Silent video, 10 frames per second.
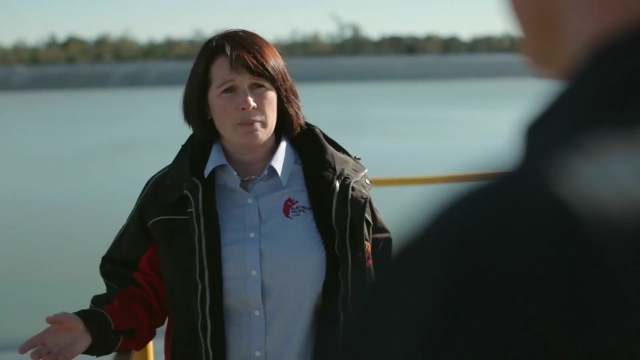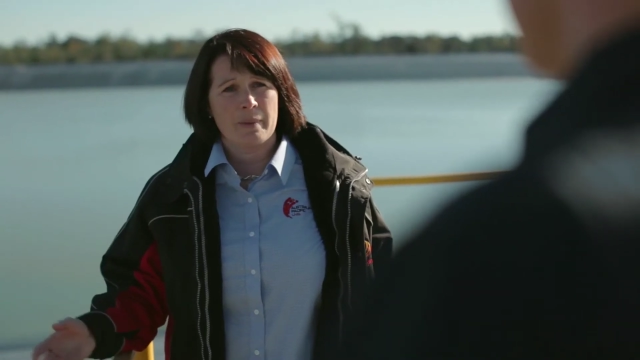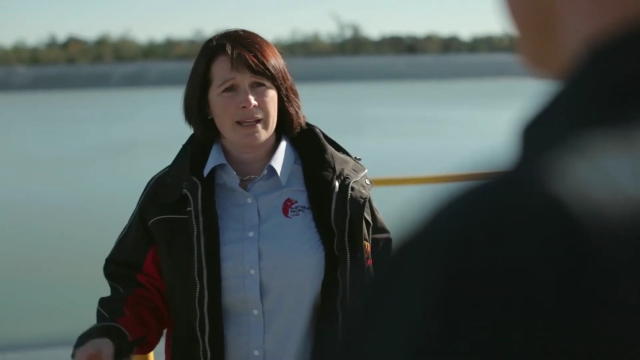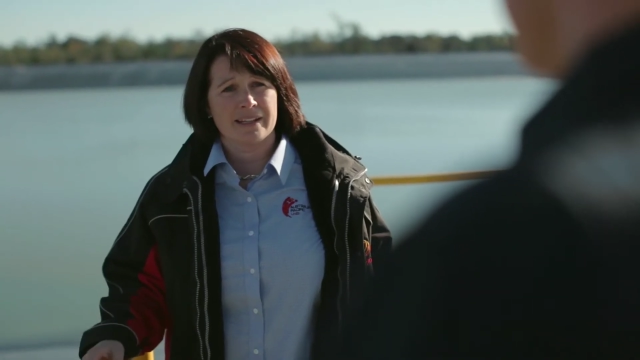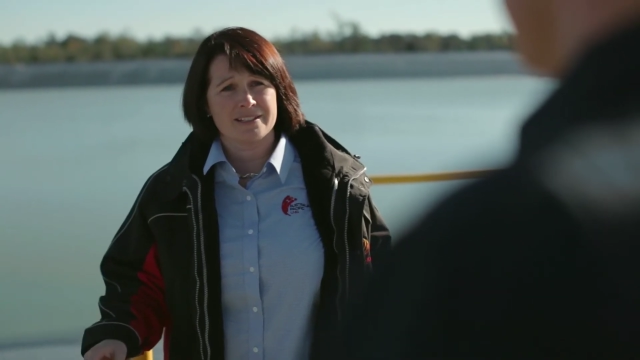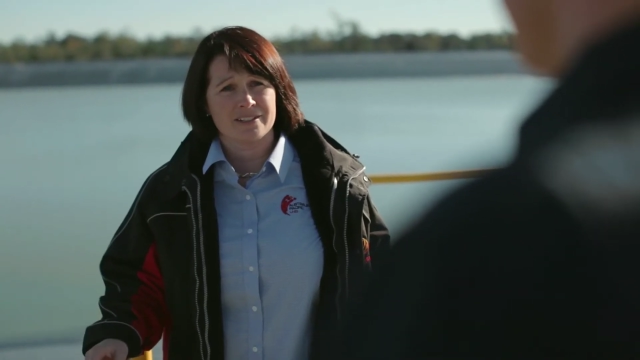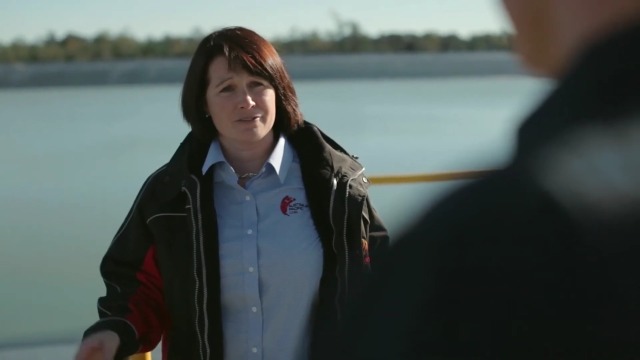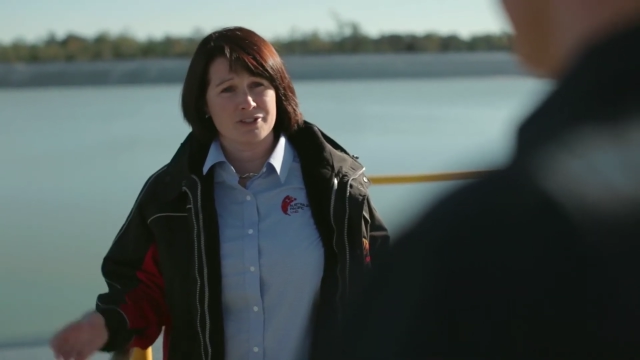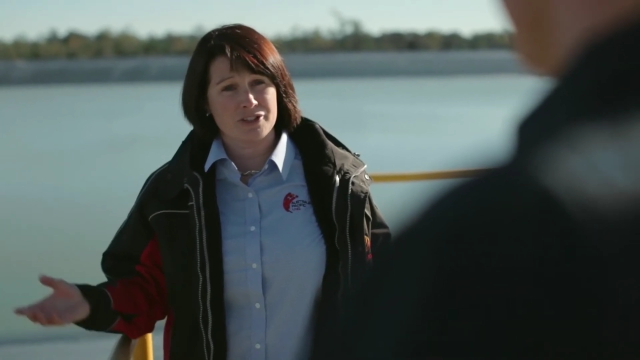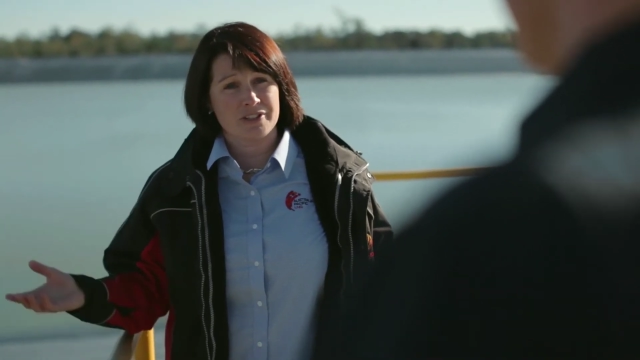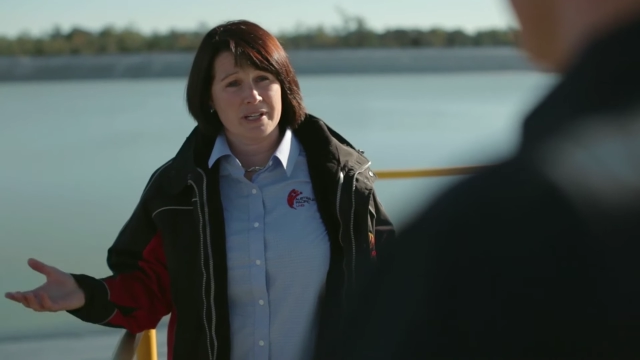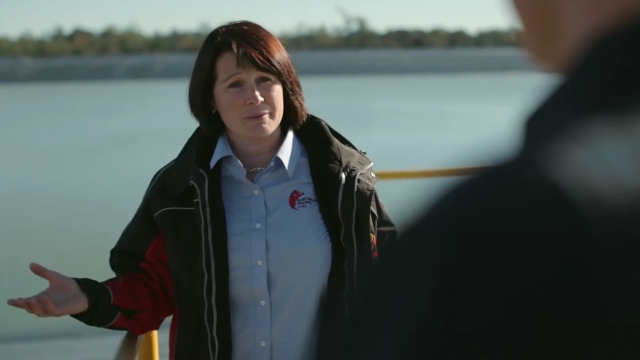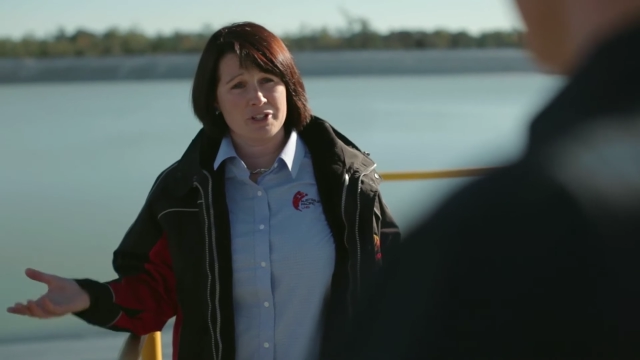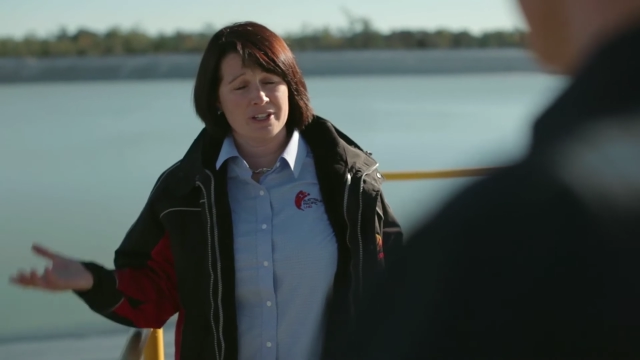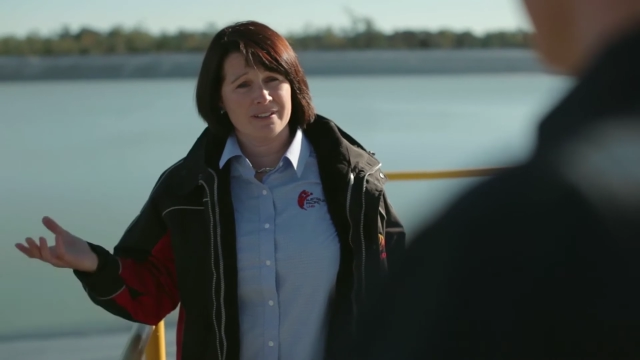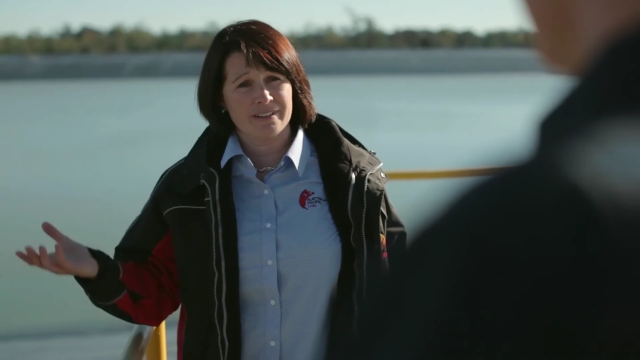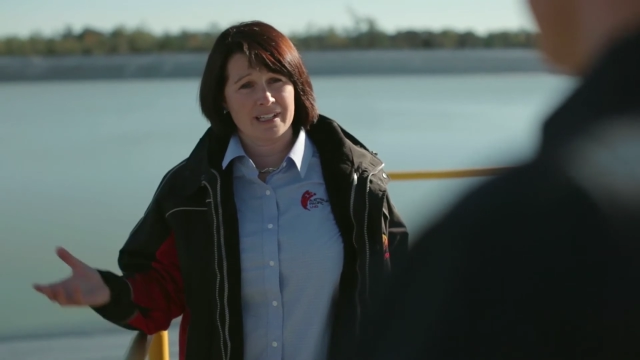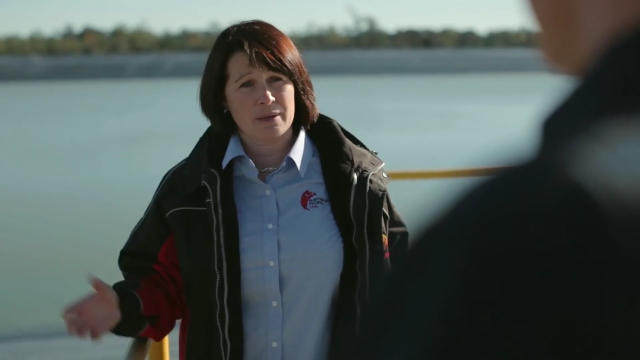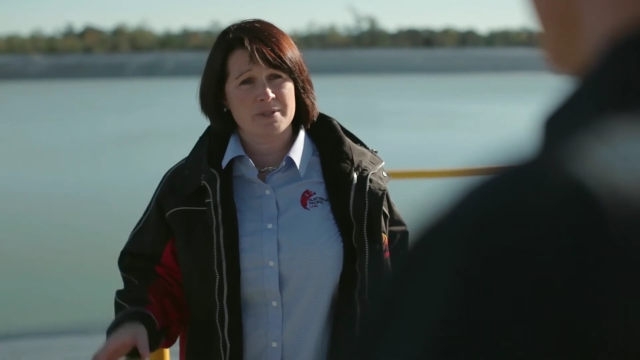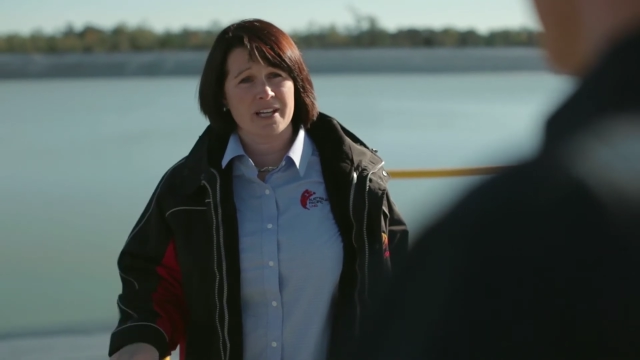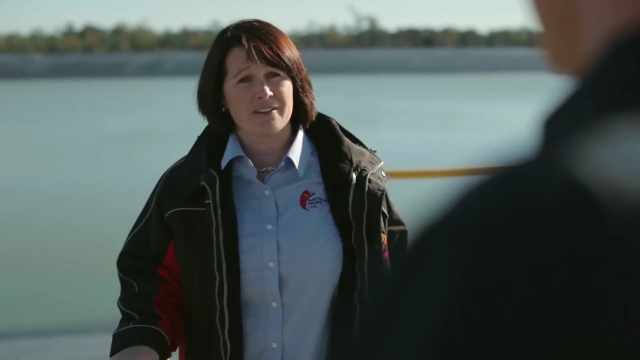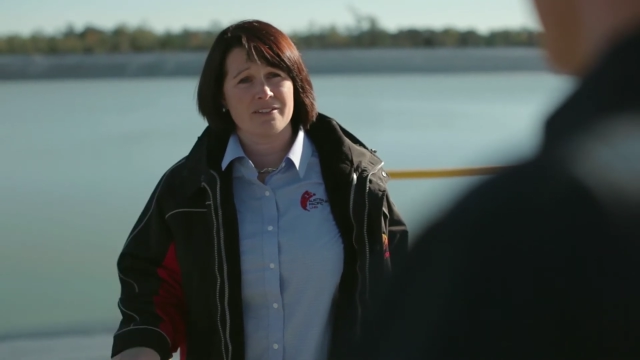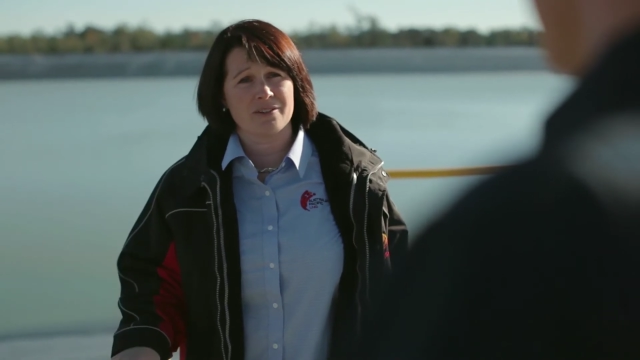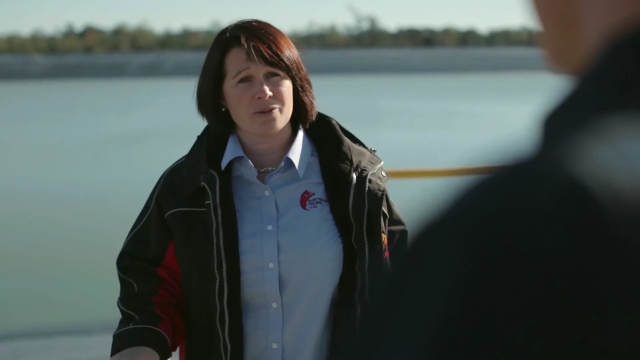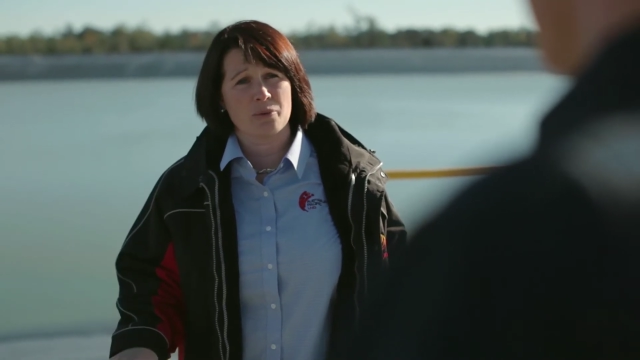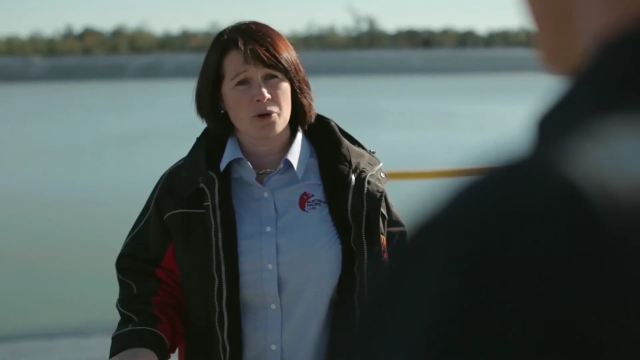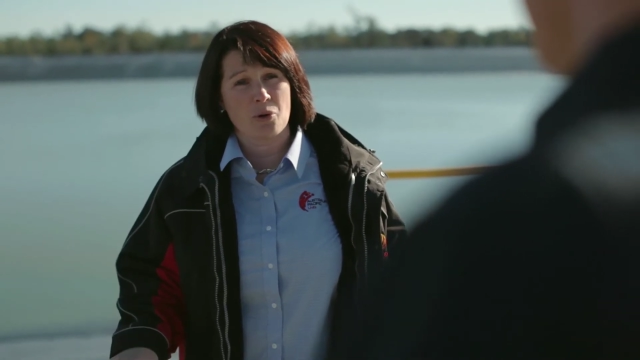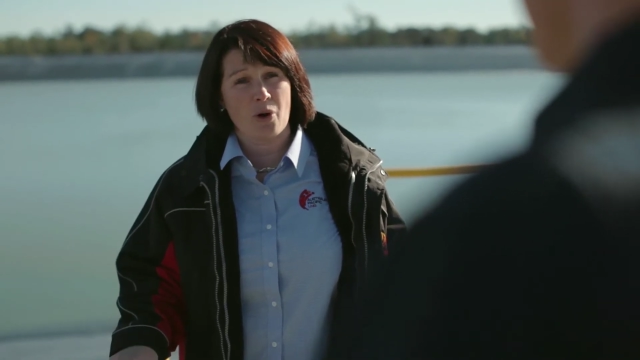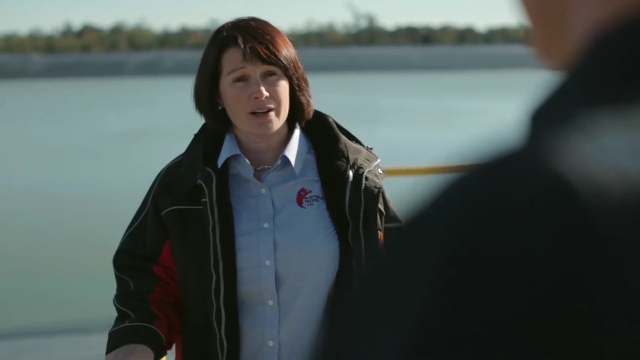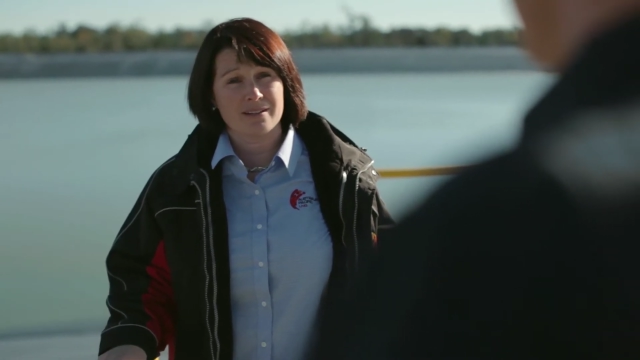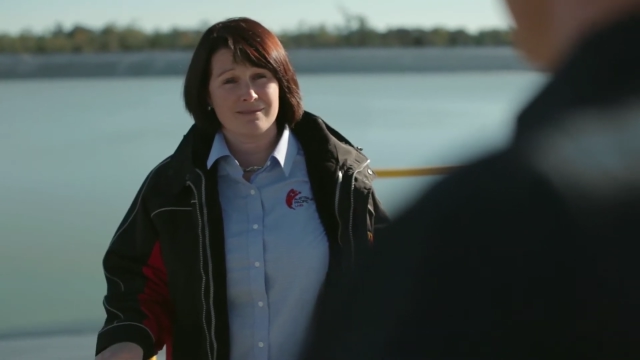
mainly to reduce the temperature. It comes out of the well quite